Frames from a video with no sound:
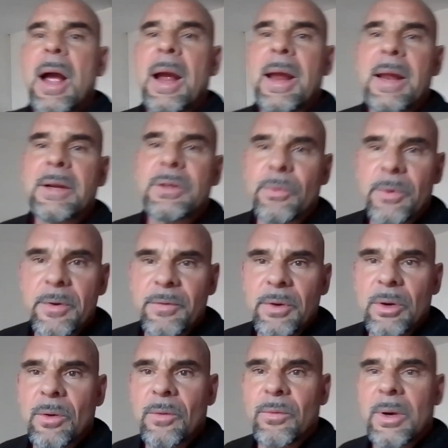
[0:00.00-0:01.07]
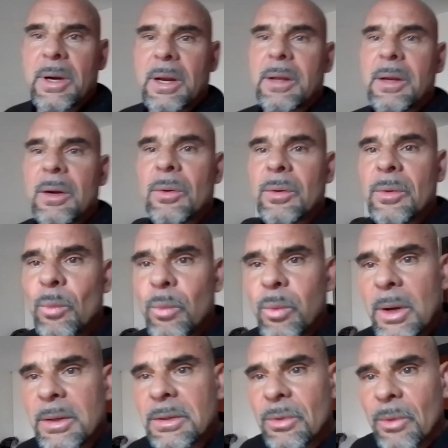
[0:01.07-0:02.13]
I had to review of
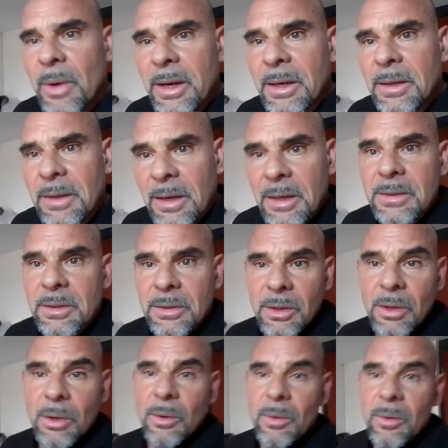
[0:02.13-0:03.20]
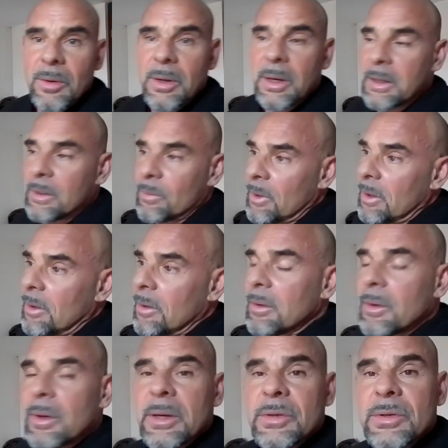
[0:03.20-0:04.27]
what do I need to do, and I'm
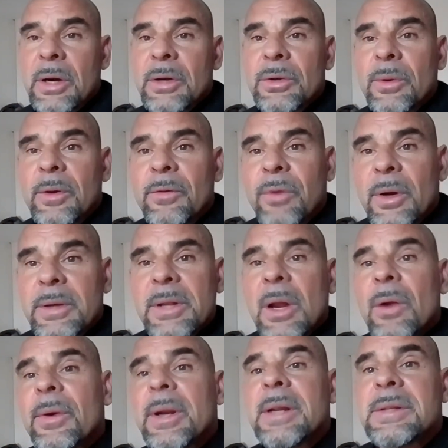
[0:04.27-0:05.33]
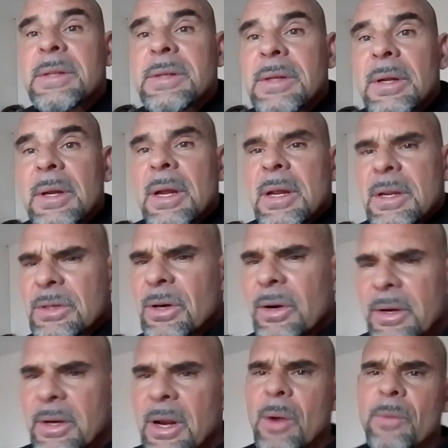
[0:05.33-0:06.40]
going to start doing front delt raises.
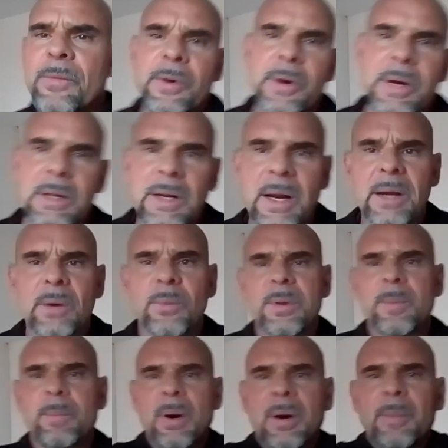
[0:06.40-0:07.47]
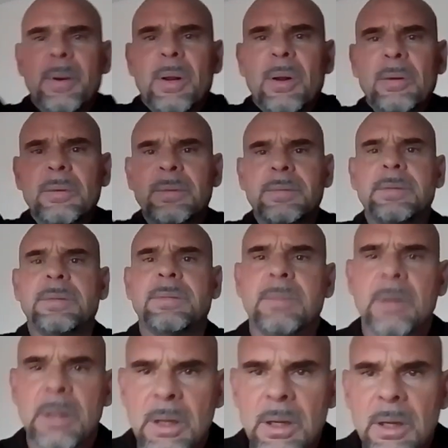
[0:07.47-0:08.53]
Started out very light, the barbell,
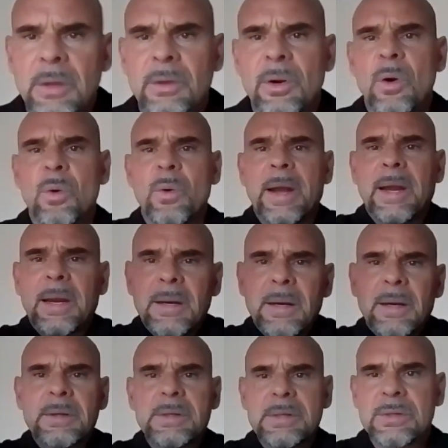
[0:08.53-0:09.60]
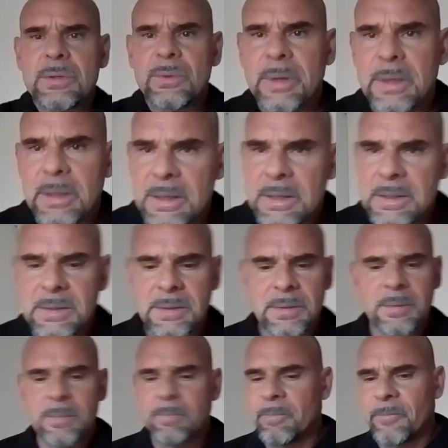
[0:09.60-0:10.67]
no weight, just doing these
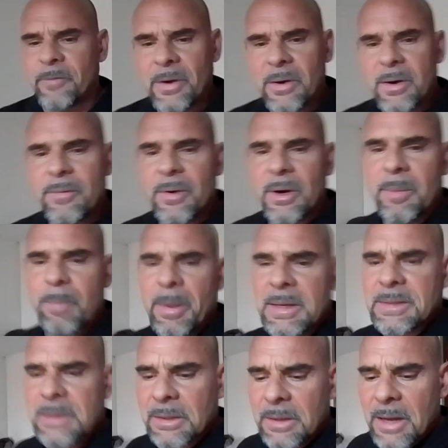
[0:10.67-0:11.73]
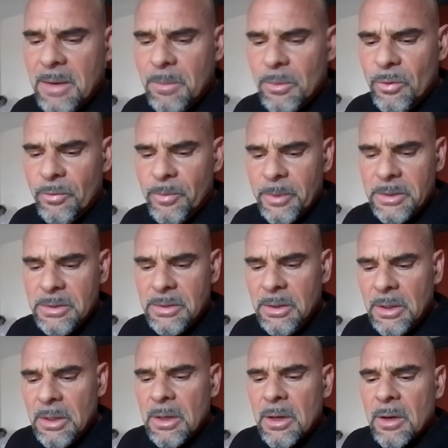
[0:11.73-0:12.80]
very, very basic light movements
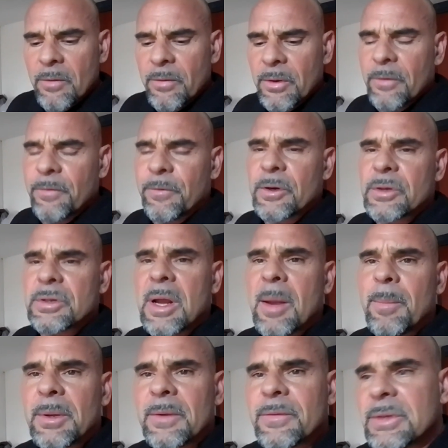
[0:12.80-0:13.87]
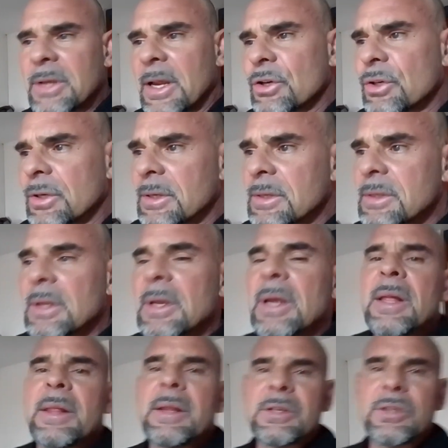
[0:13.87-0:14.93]
for the first couple of sessions.
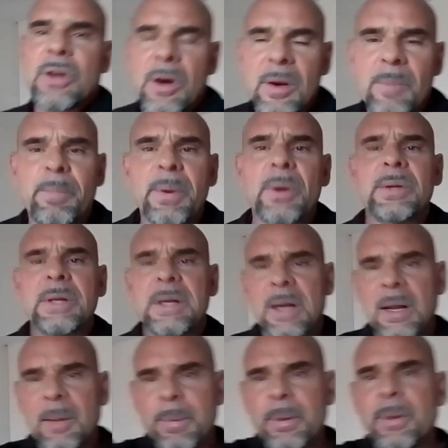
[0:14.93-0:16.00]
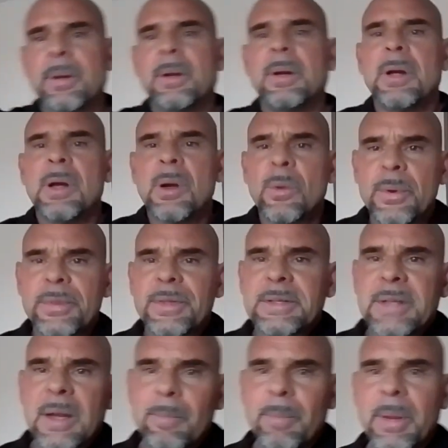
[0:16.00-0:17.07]
Then started building up with the
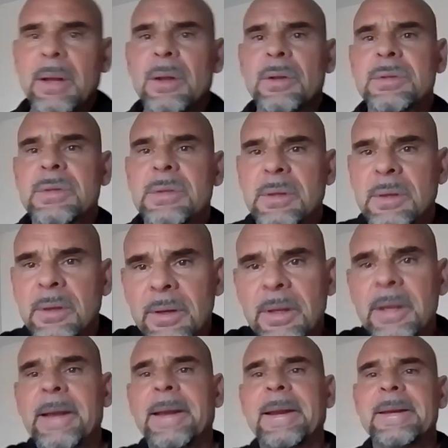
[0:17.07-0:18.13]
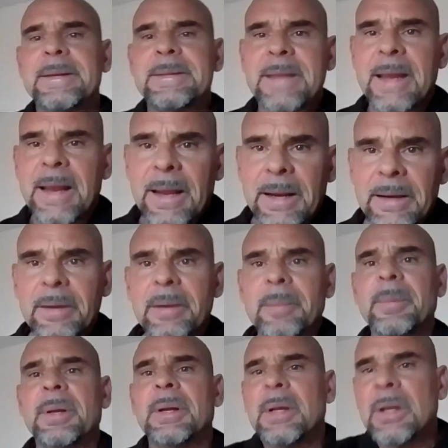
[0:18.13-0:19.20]
dumbbells in
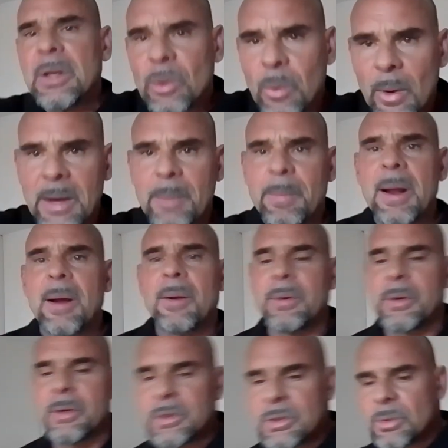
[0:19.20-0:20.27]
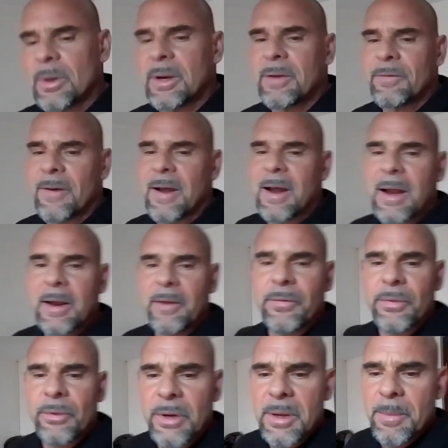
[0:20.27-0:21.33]
tandem, 20 pounders, 25,
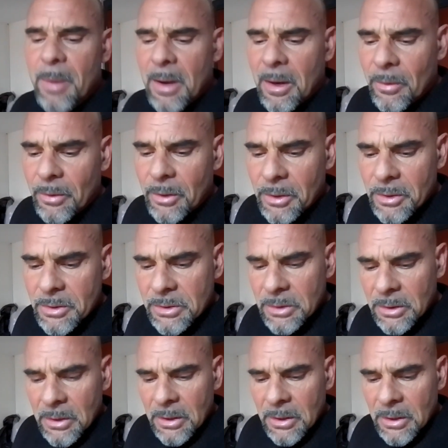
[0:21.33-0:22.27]
30 pounders,